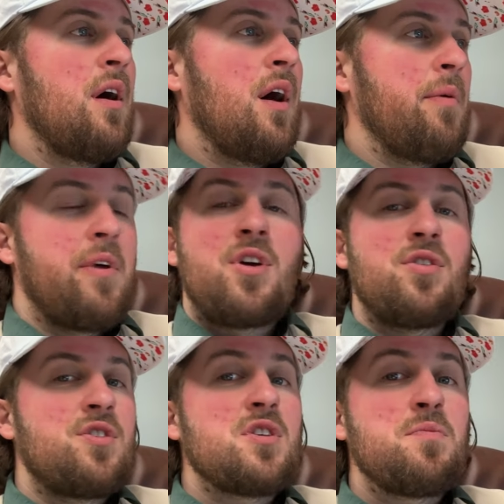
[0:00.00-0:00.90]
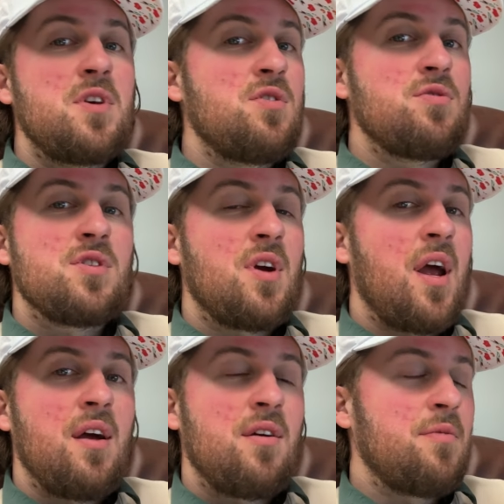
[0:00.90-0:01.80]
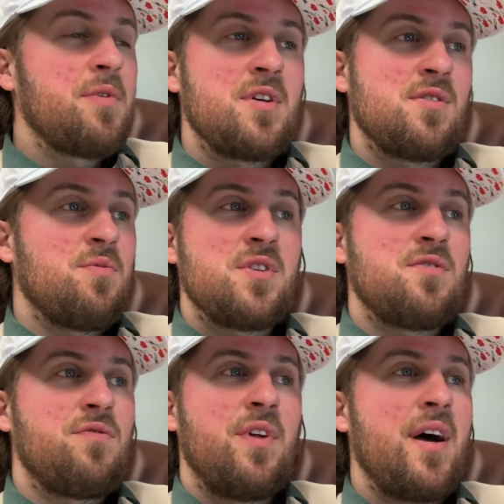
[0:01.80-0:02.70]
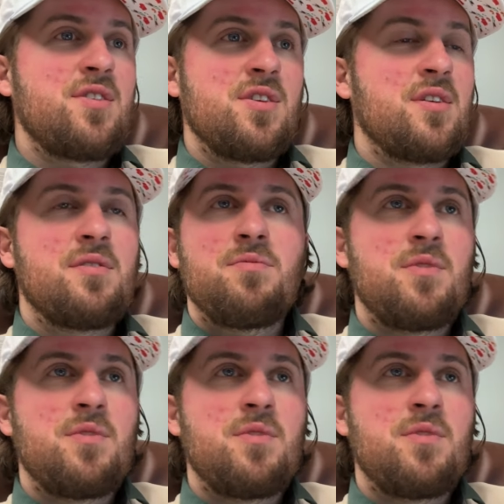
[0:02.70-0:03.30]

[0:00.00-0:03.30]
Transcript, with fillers: Um, it could just be user error because it wasn't flashing.